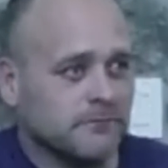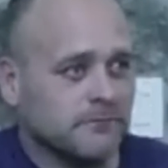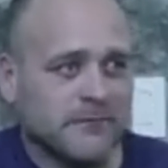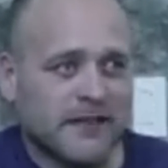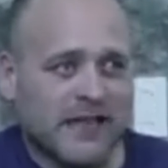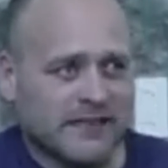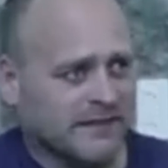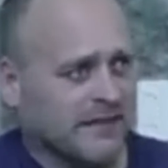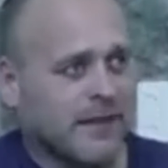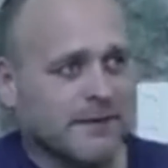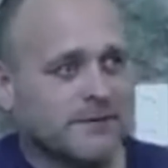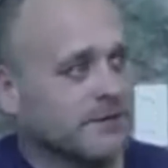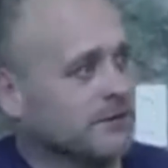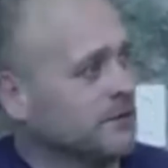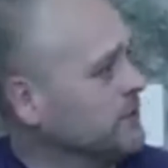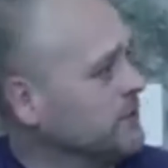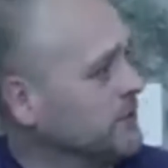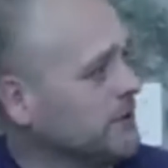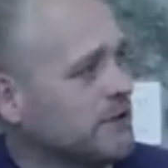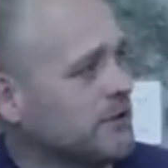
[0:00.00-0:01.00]
That's
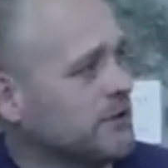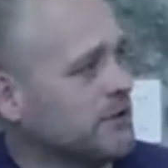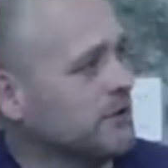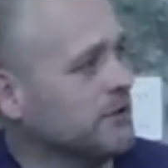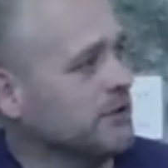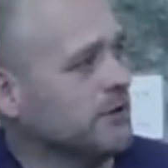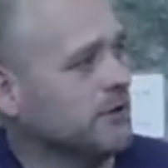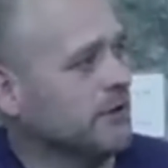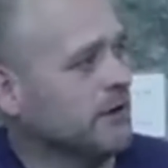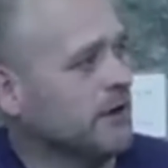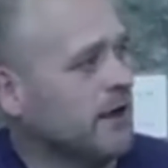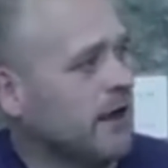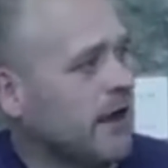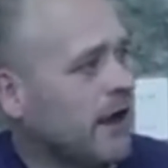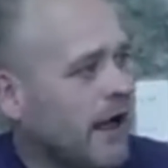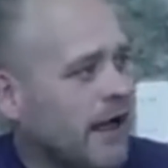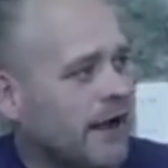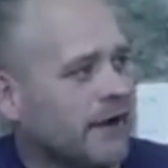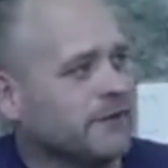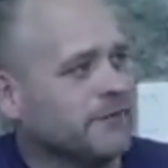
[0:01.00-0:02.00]
absolutely true.
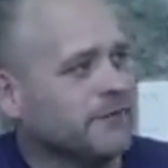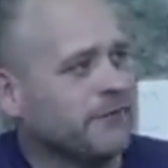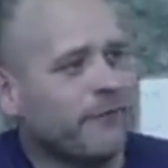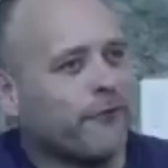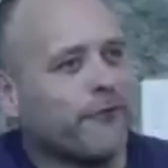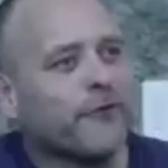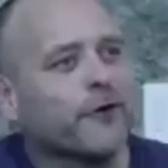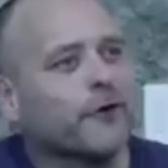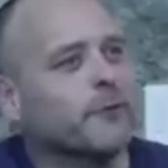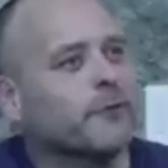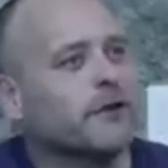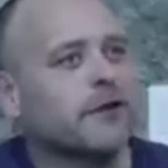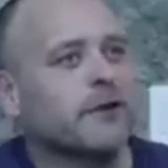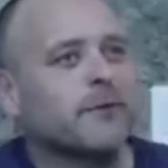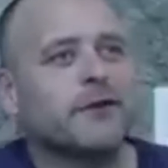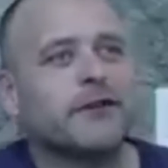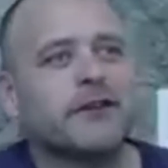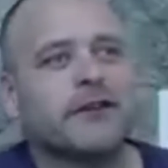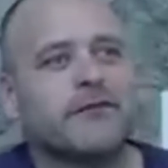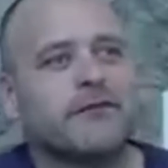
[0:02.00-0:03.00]
I firmly
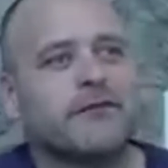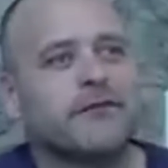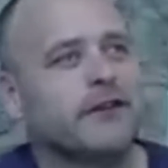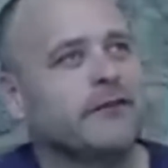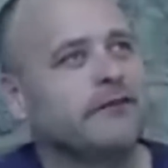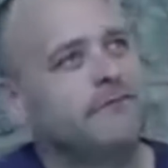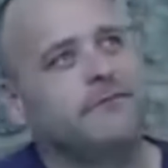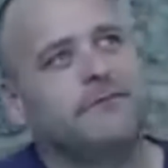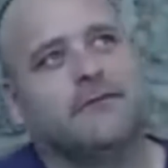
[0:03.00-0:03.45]
believe that